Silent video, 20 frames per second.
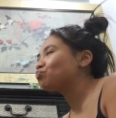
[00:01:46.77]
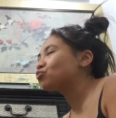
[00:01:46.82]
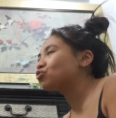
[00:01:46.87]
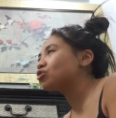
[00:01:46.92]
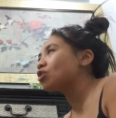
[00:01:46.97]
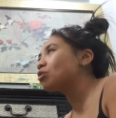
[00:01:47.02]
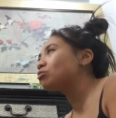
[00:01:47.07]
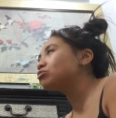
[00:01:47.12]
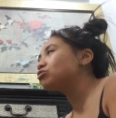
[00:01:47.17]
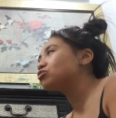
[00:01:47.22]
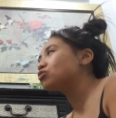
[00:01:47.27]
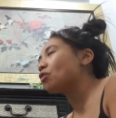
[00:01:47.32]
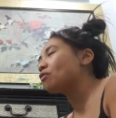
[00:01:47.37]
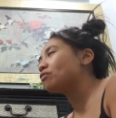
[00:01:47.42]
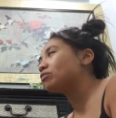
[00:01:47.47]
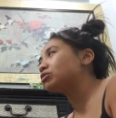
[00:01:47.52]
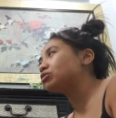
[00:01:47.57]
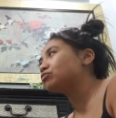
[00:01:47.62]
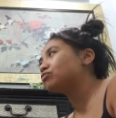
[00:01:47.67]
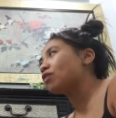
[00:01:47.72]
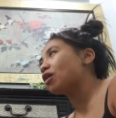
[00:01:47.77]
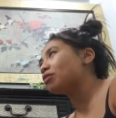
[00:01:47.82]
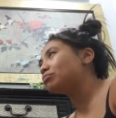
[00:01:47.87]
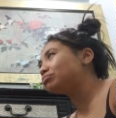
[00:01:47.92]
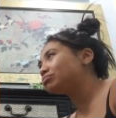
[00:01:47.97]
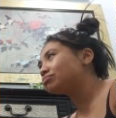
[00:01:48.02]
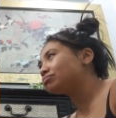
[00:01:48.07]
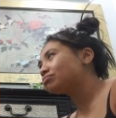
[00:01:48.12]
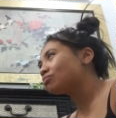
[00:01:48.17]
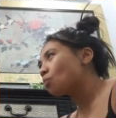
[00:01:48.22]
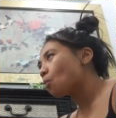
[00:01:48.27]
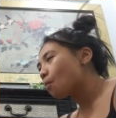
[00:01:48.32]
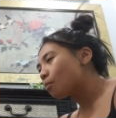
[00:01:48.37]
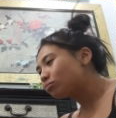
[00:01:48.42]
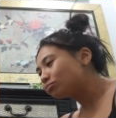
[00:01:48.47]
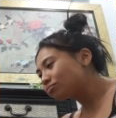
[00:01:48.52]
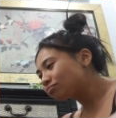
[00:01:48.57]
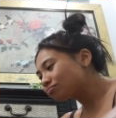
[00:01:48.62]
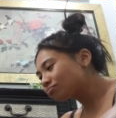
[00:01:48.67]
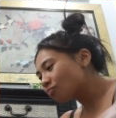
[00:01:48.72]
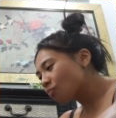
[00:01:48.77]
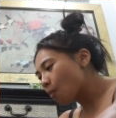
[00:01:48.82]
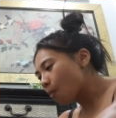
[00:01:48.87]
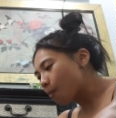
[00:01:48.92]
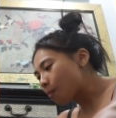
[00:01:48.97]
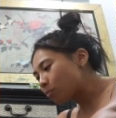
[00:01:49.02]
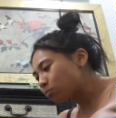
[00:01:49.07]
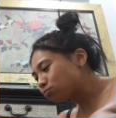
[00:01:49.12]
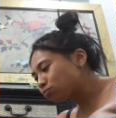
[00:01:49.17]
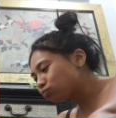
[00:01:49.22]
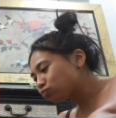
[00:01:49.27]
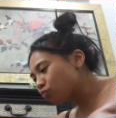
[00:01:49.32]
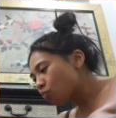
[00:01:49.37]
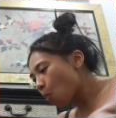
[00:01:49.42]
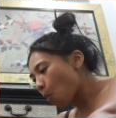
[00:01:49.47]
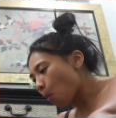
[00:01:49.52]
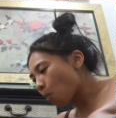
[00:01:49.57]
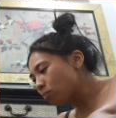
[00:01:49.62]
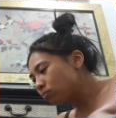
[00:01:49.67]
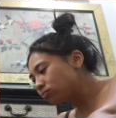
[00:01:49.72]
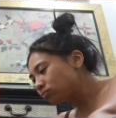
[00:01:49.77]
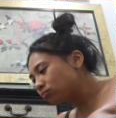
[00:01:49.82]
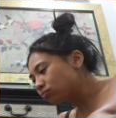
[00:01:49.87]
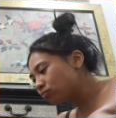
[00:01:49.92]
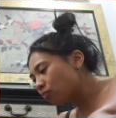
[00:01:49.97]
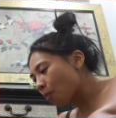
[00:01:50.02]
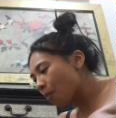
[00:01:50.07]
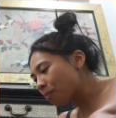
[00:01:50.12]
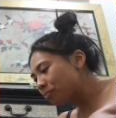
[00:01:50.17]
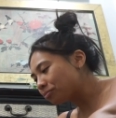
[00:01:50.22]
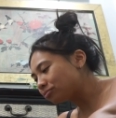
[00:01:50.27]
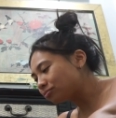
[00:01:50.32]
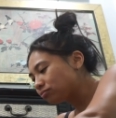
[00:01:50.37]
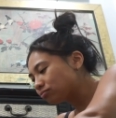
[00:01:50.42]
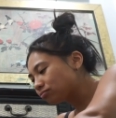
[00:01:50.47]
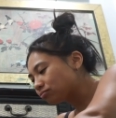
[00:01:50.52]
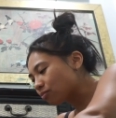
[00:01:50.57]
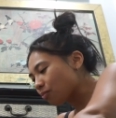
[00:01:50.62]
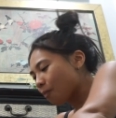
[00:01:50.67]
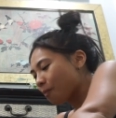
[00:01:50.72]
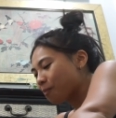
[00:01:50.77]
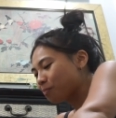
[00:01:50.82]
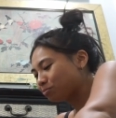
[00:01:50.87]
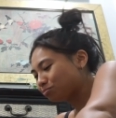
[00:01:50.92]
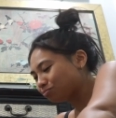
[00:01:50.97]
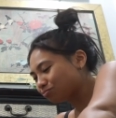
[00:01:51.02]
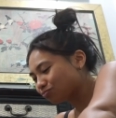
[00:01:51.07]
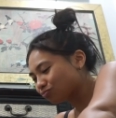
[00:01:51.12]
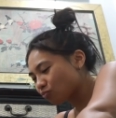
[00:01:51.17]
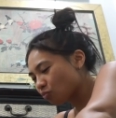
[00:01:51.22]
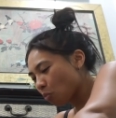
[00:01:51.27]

Today was so much fun. I love a good after like lunch.